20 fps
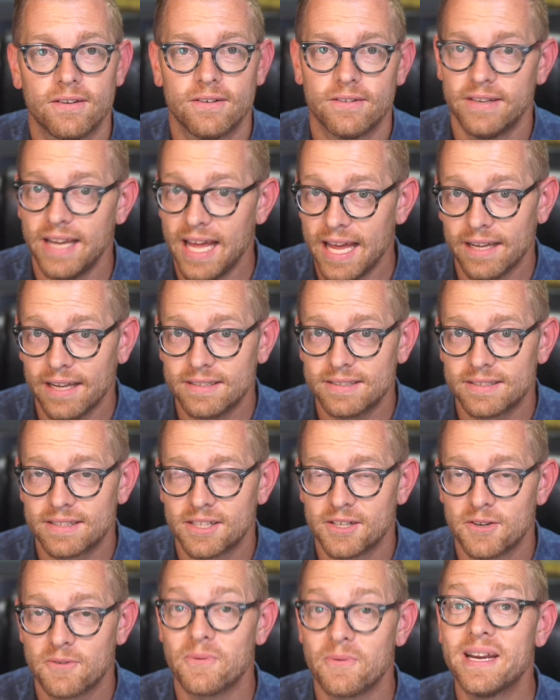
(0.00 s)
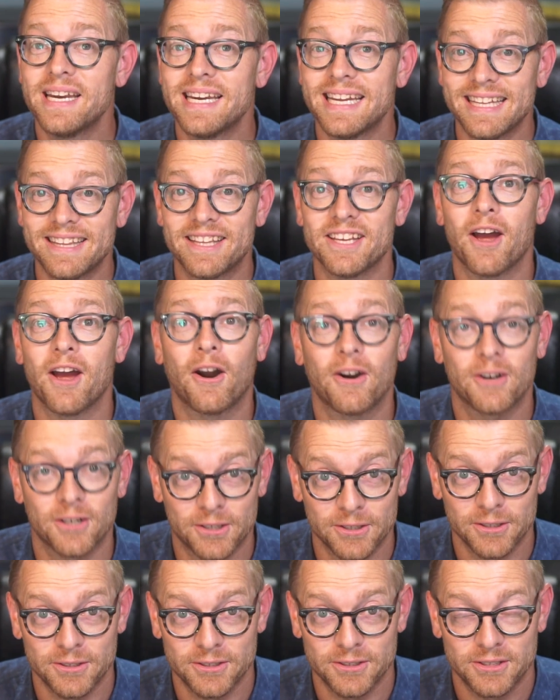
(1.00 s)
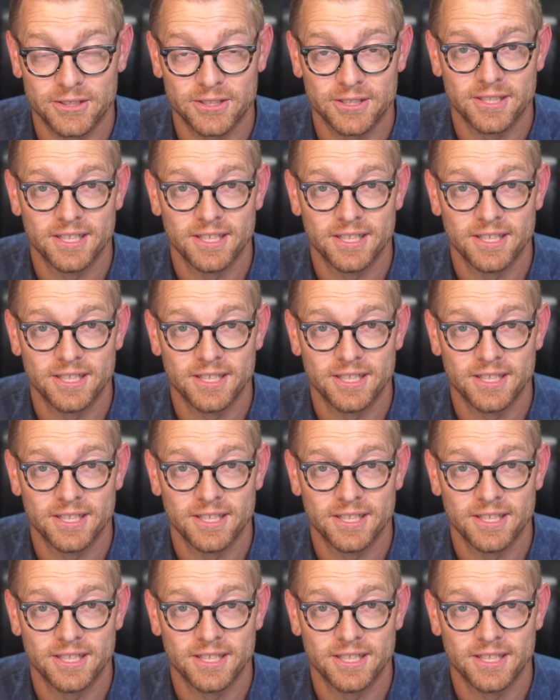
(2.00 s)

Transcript: Next, we need the articles.